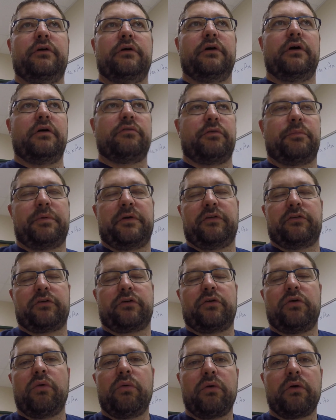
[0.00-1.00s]
of a piece of
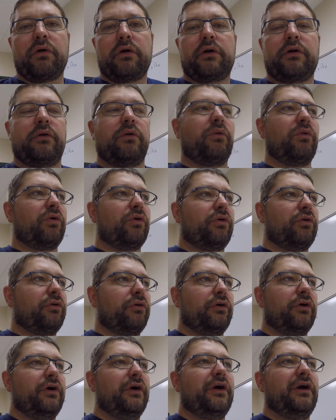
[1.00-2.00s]
corn,
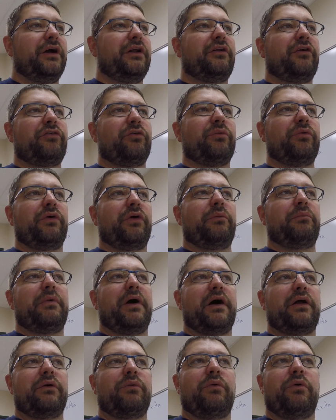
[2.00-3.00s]
or it doesn't really
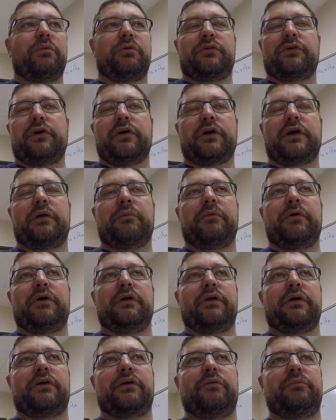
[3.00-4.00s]
matter what we're talking about.
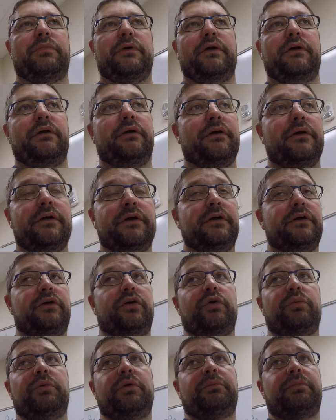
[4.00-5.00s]
It could be
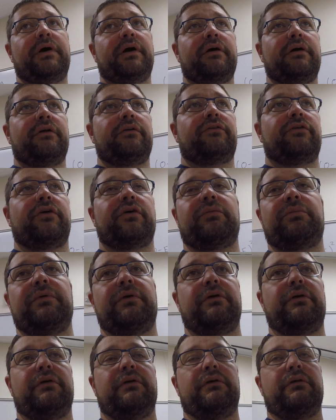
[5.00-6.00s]
human parents, it could
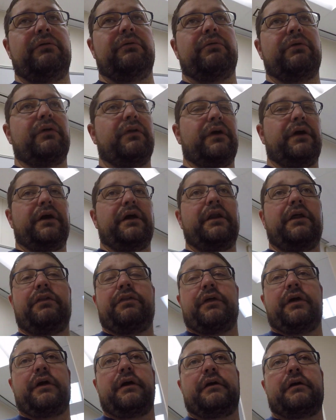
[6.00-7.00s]
be really
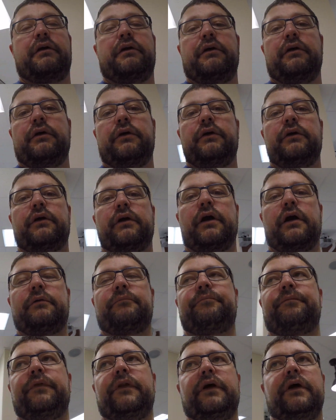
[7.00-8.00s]
anything. Okay?
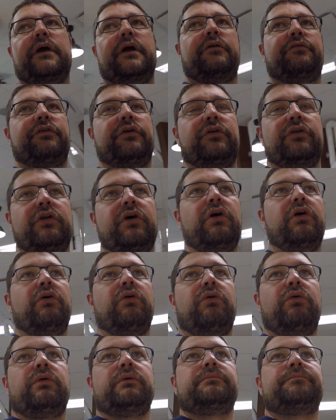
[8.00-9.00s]
If you
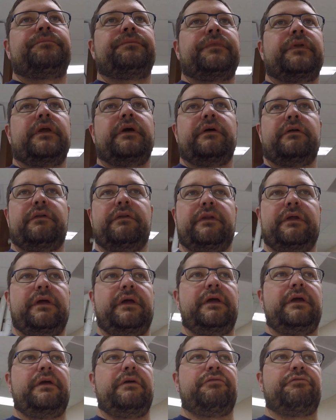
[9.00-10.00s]
know
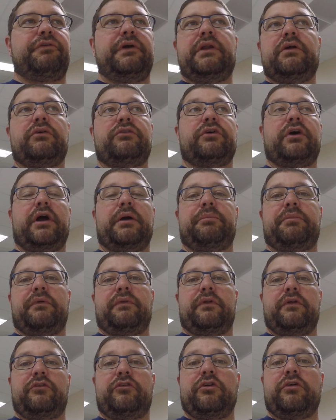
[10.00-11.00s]
the phenotype of
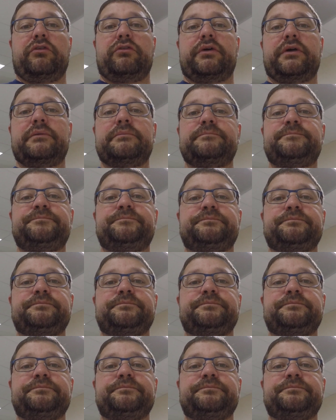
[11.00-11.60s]
the children,